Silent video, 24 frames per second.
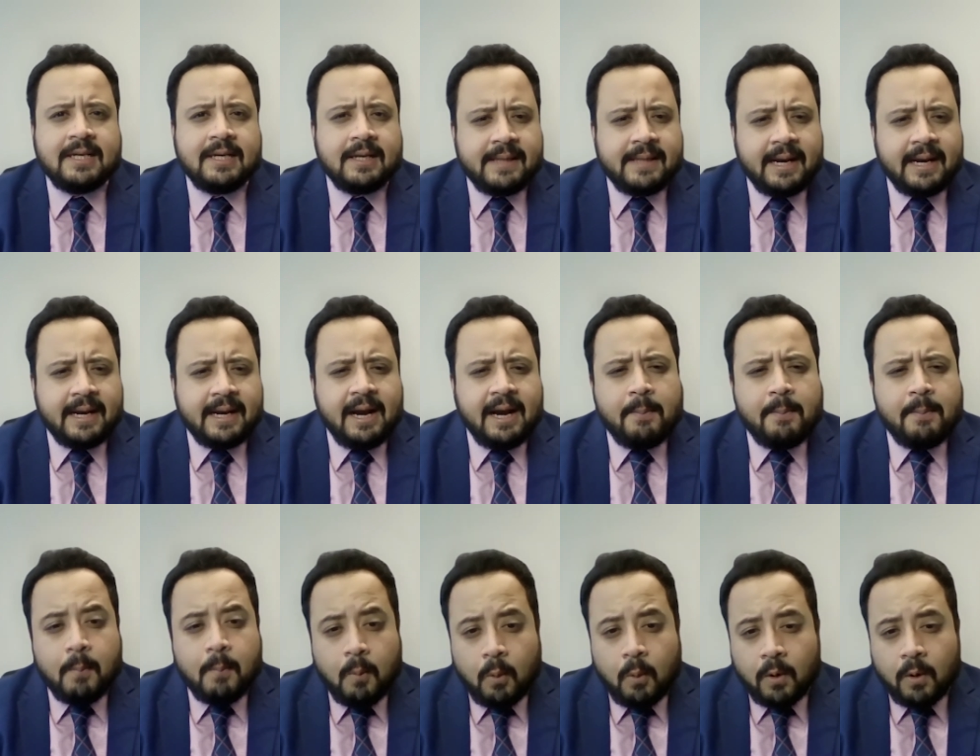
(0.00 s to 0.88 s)
that are
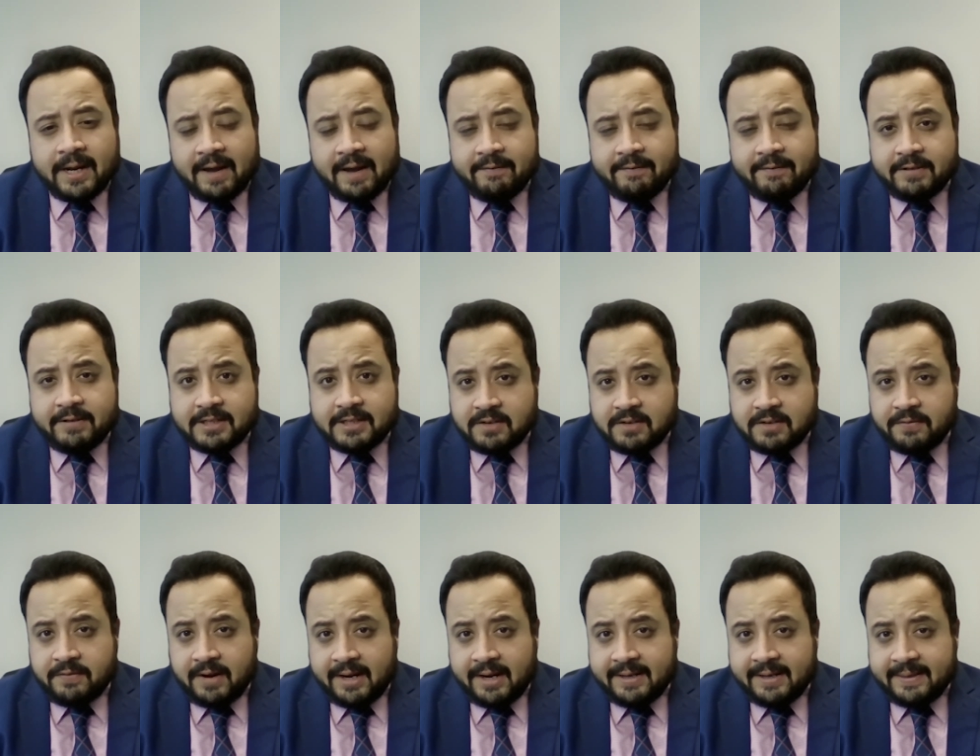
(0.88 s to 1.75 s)
more
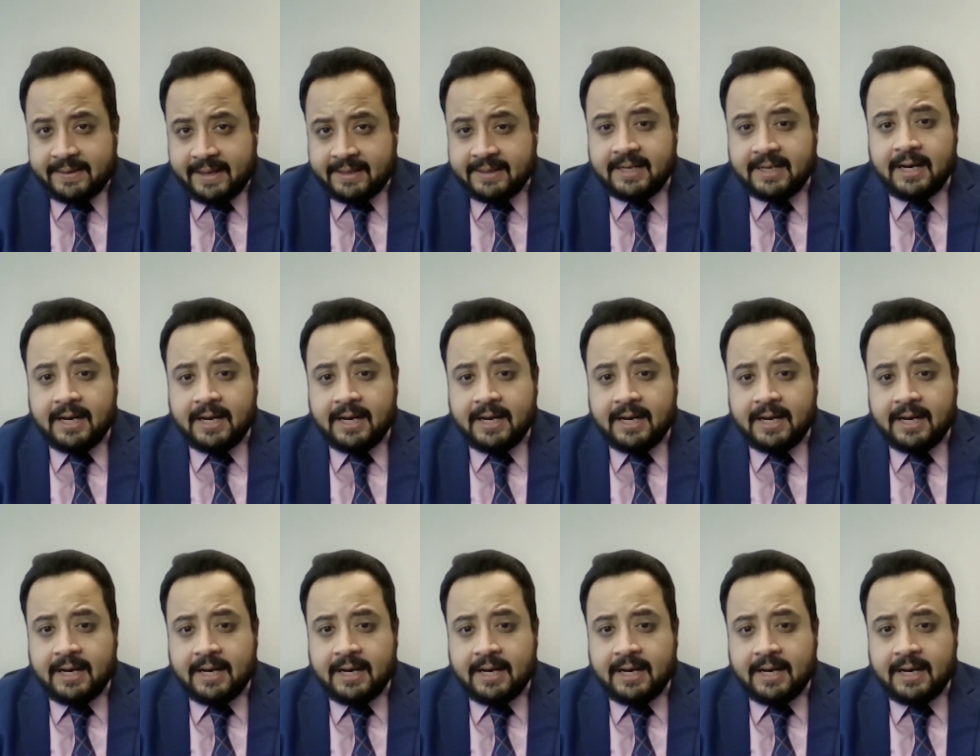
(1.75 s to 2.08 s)
diversified than the